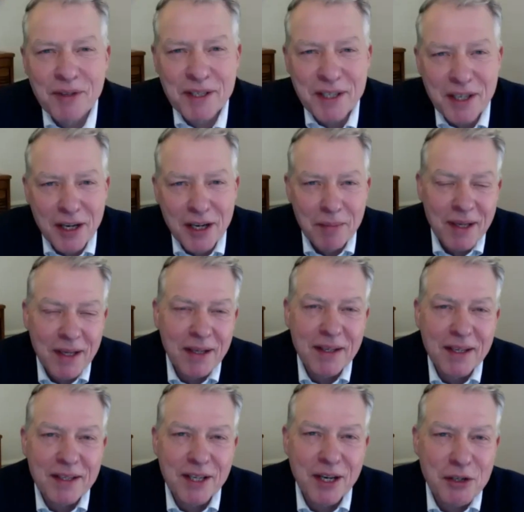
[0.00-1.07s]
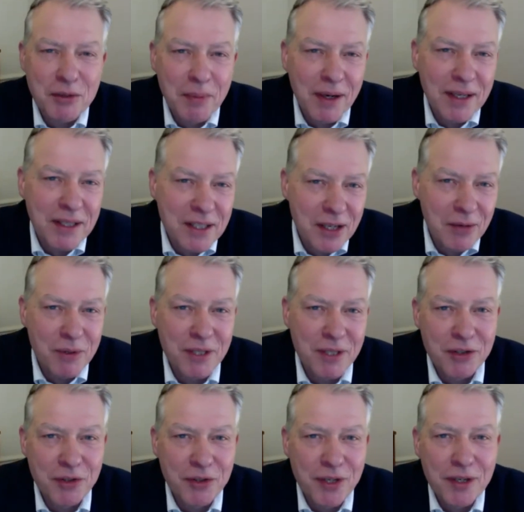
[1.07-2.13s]
term, the social market term, was
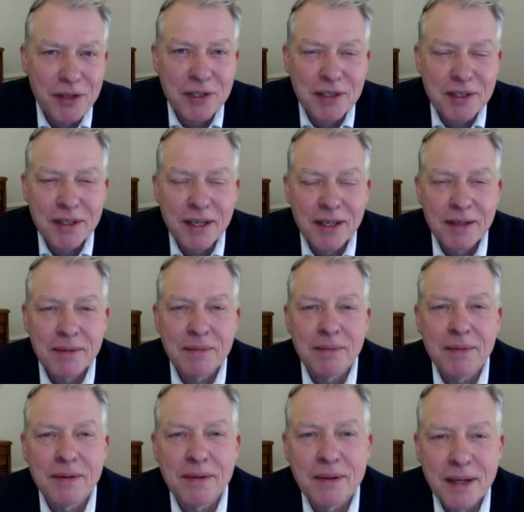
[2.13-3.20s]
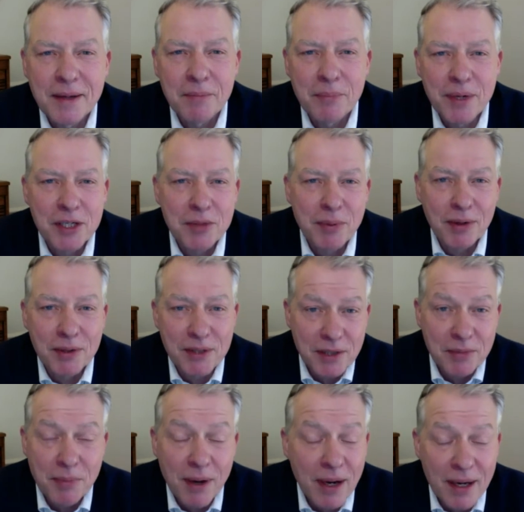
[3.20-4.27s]
introduced in British politics
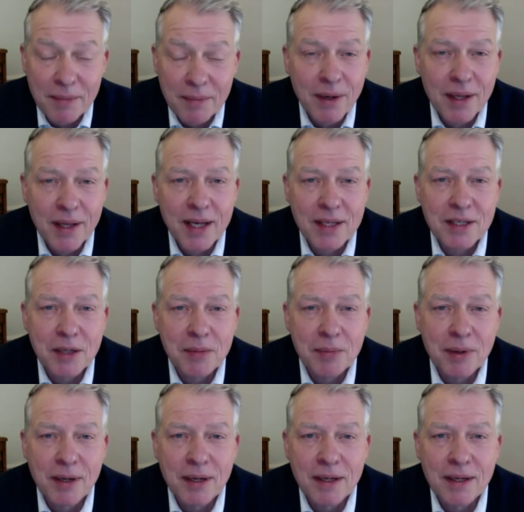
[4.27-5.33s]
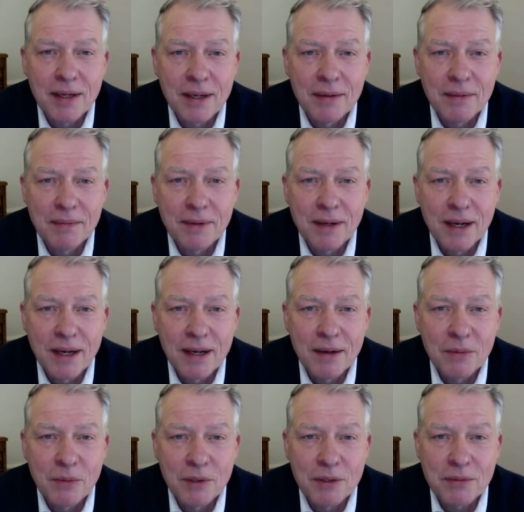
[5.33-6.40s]
by the SDP, and
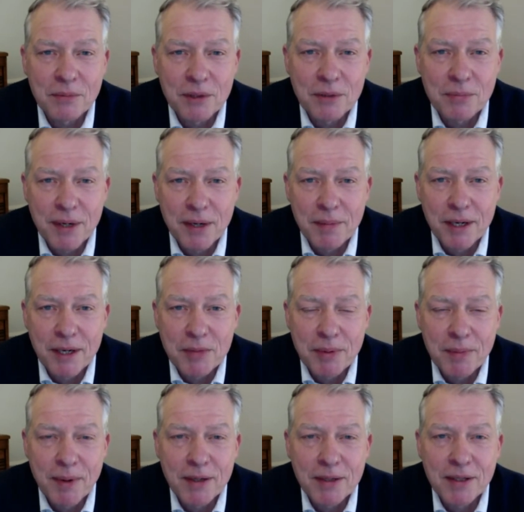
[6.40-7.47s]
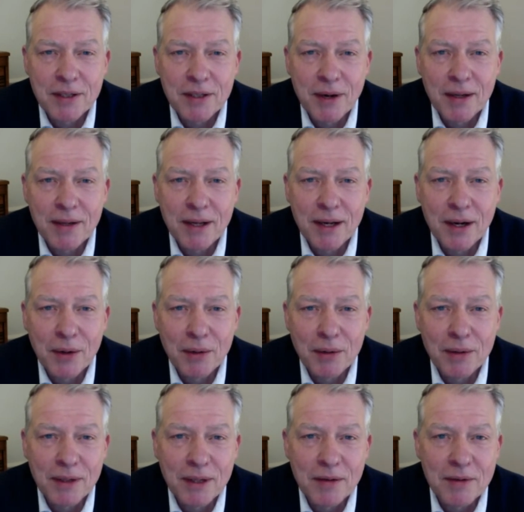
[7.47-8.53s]
was pretty much promoted throughout the whole
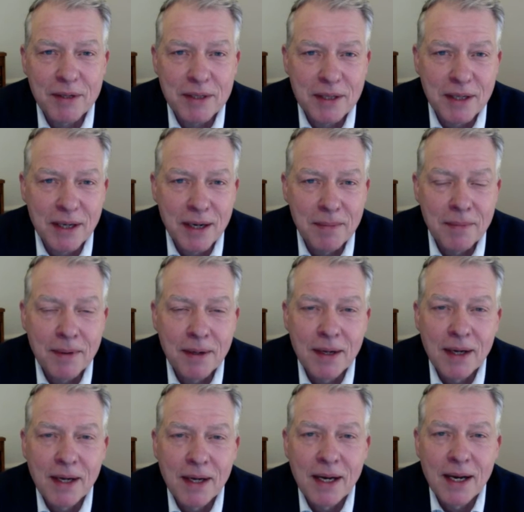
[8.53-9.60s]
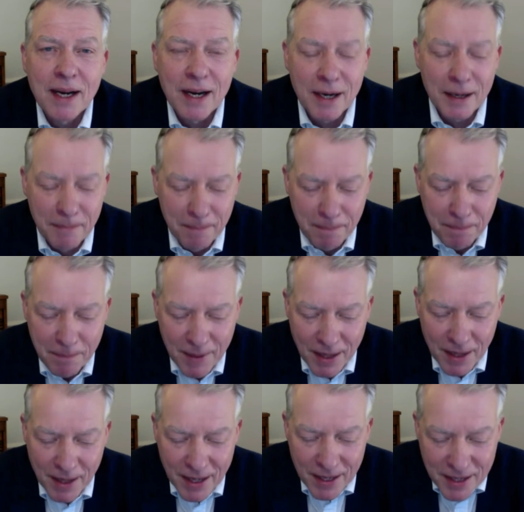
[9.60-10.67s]
of its time.
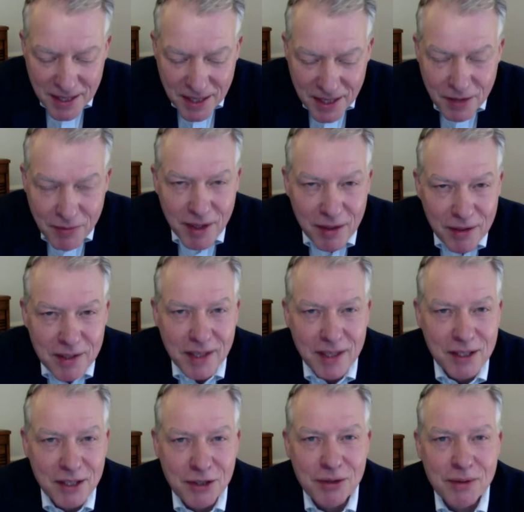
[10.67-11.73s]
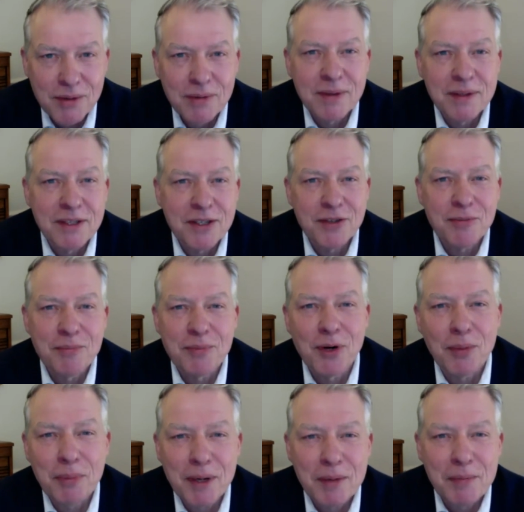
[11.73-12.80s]
It is a difficult thing to
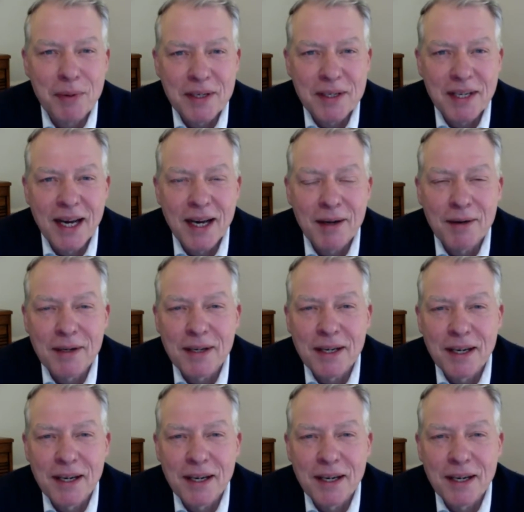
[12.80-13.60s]
properly pin down.